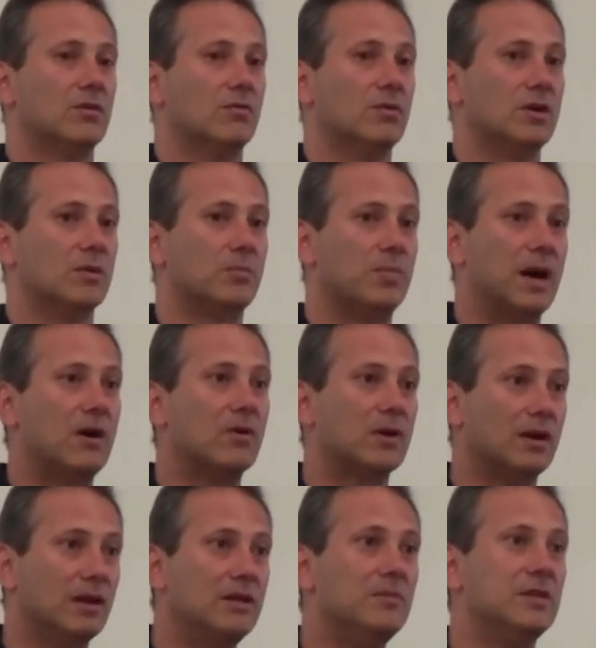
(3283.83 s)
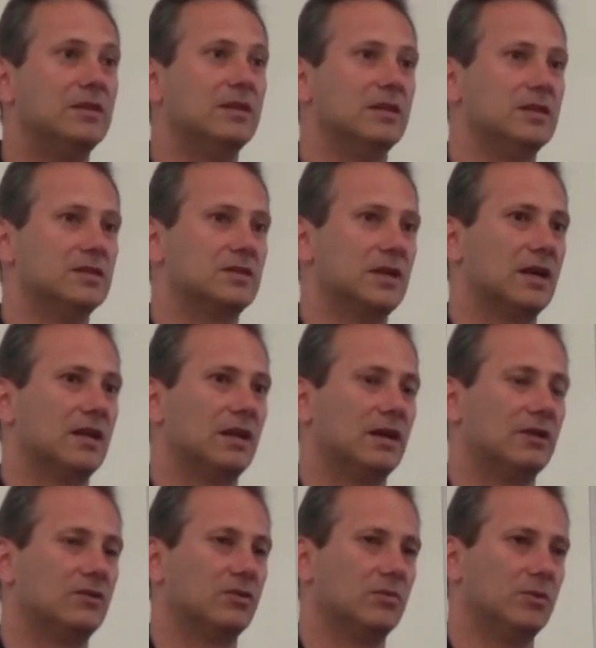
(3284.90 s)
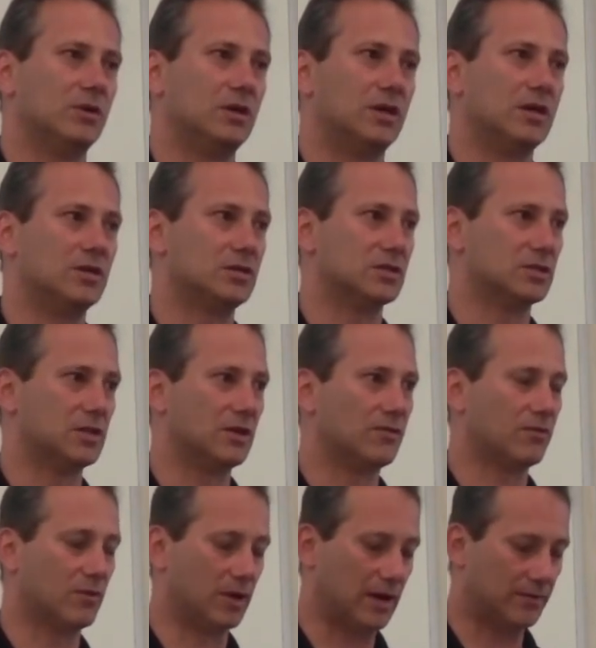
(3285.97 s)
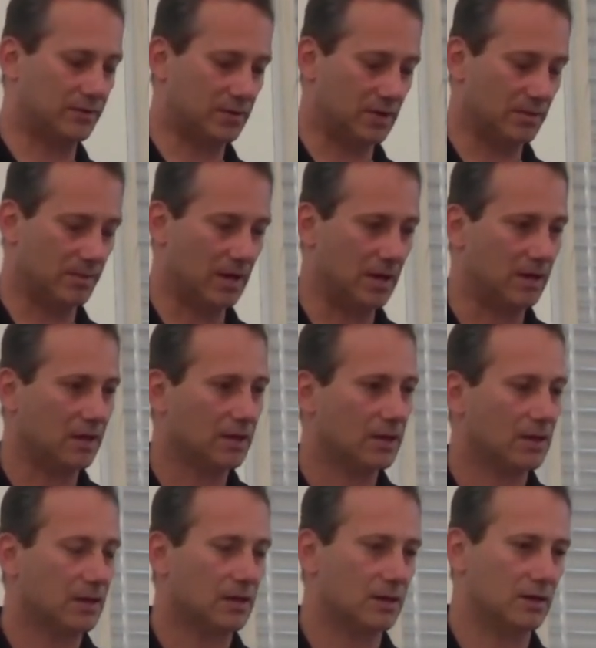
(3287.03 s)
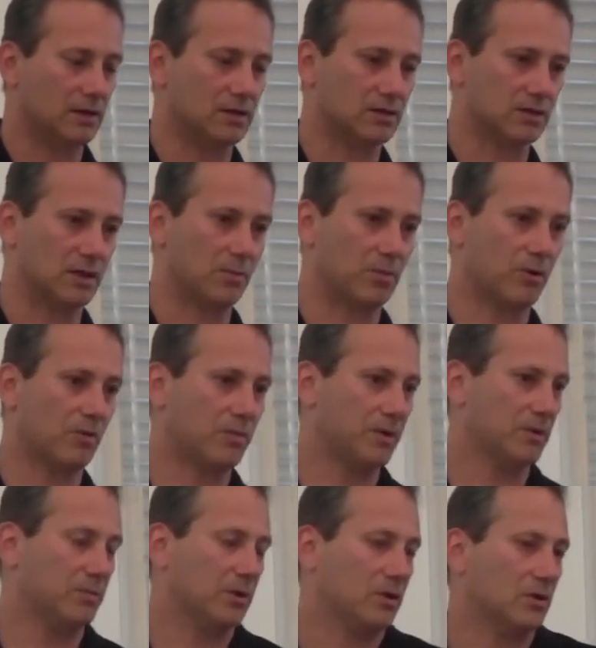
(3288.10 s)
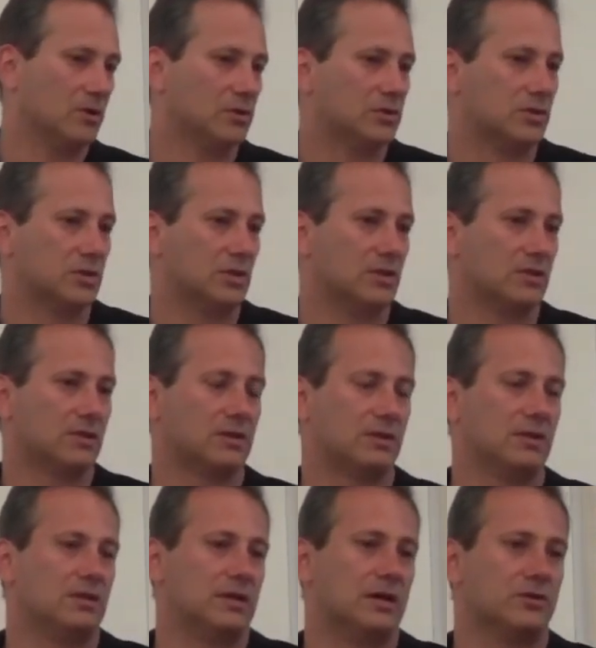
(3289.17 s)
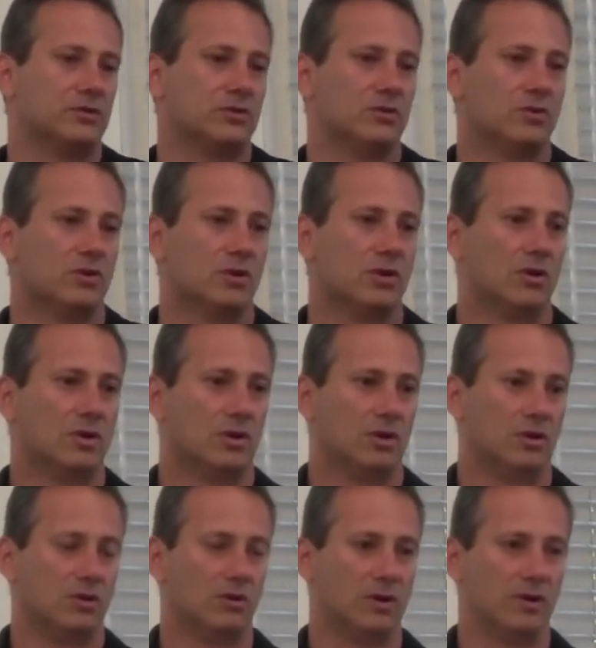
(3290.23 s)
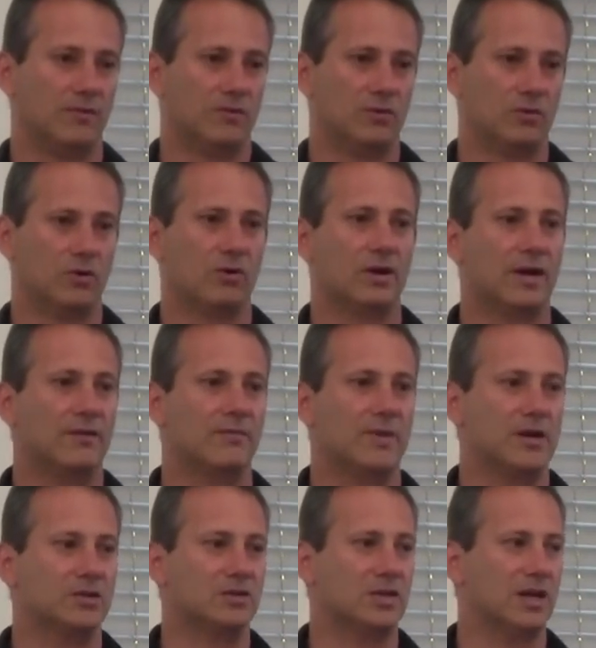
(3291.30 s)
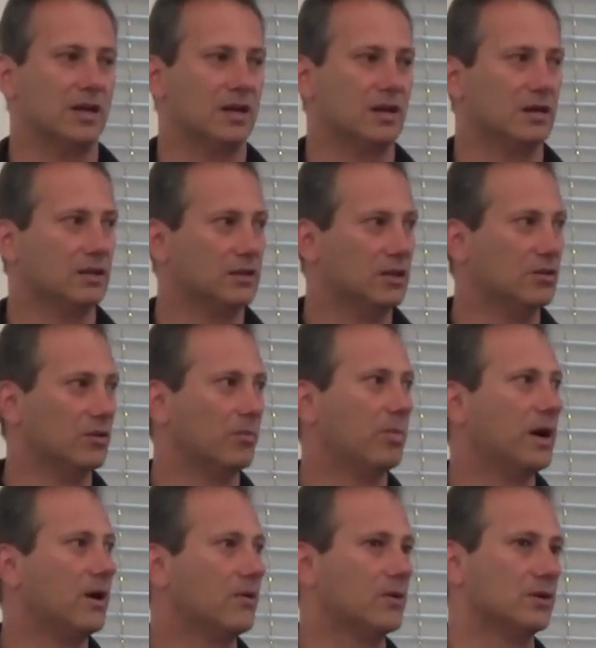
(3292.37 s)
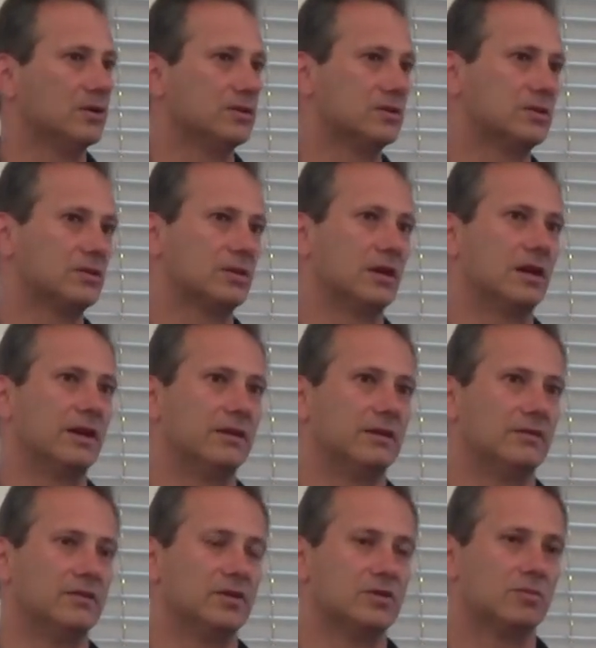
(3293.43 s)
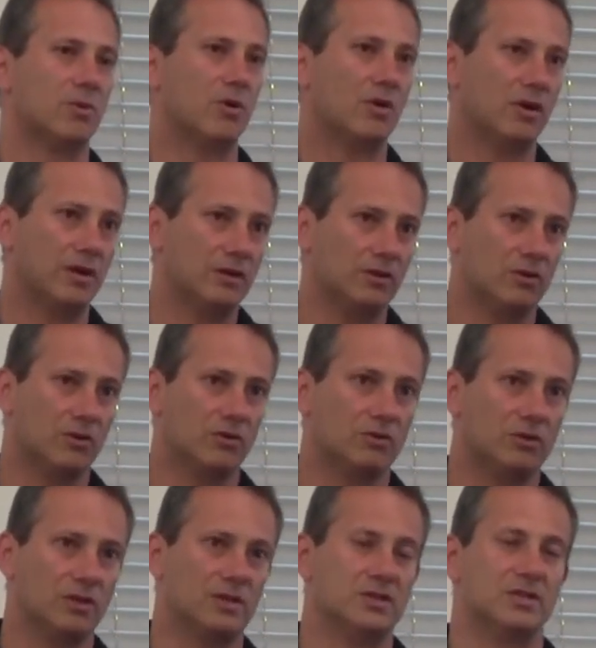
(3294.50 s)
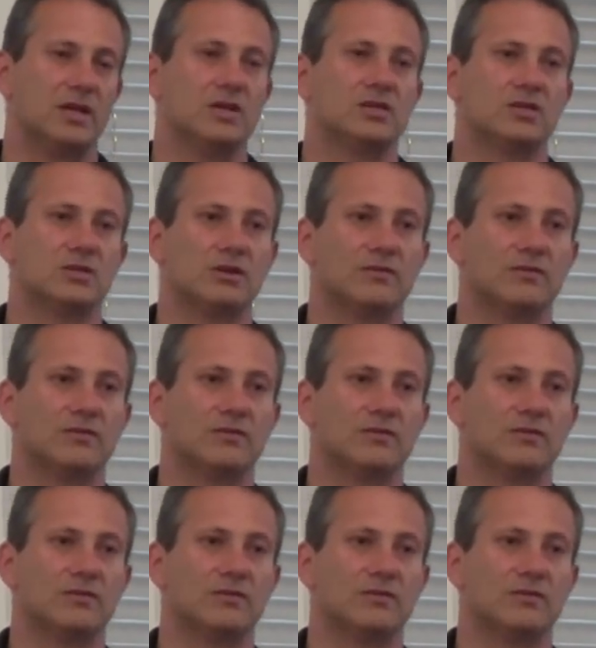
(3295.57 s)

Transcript: we are power limited in satellite communications, therefore FDMA is appropriate because it tells you, if you don't have much data, then your power is relatively small and your utilization